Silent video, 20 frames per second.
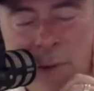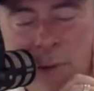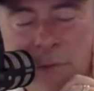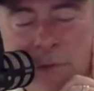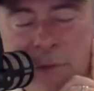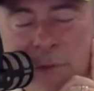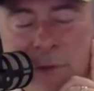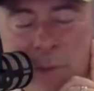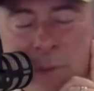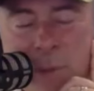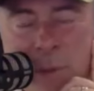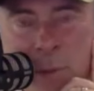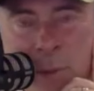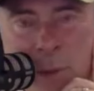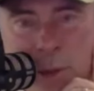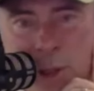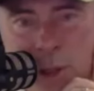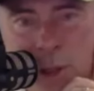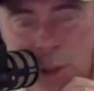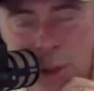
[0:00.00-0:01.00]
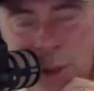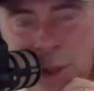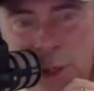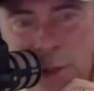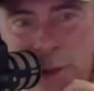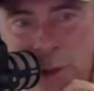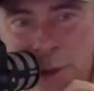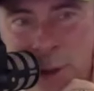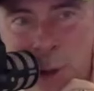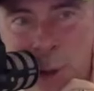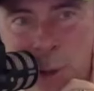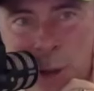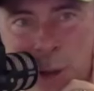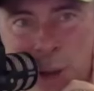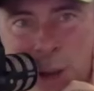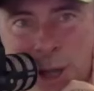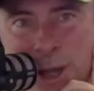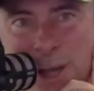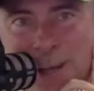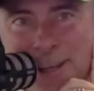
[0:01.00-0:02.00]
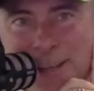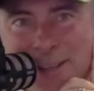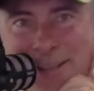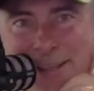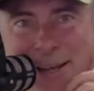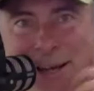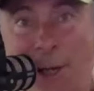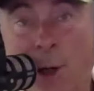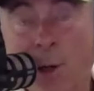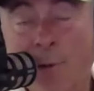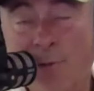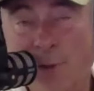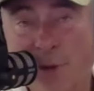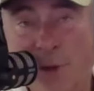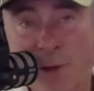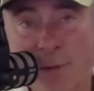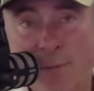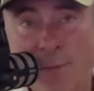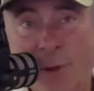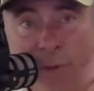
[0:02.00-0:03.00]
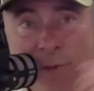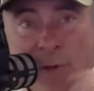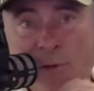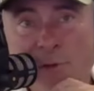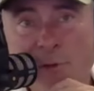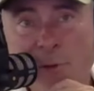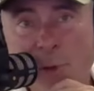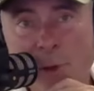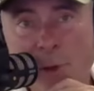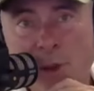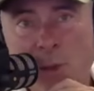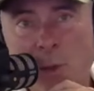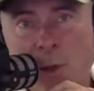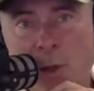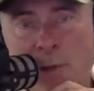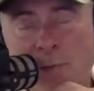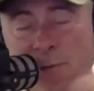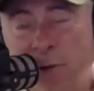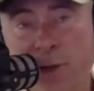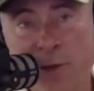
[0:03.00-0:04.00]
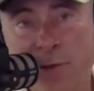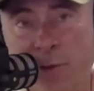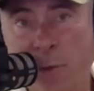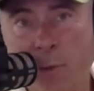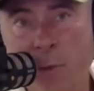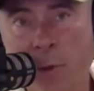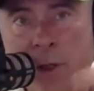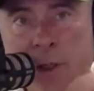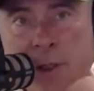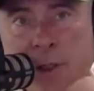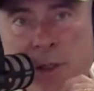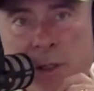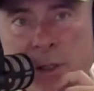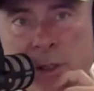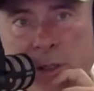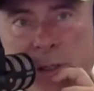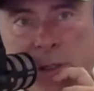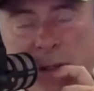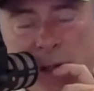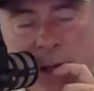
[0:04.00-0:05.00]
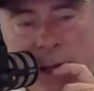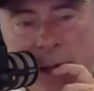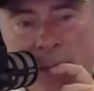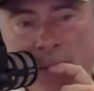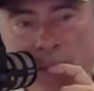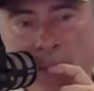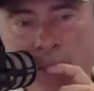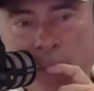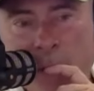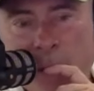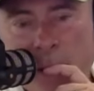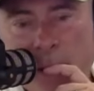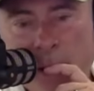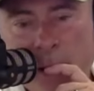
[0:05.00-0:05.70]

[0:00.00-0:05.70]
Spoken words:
have very vivid memories, as we said at the top of the chat here today, of the first one, for different reasons. I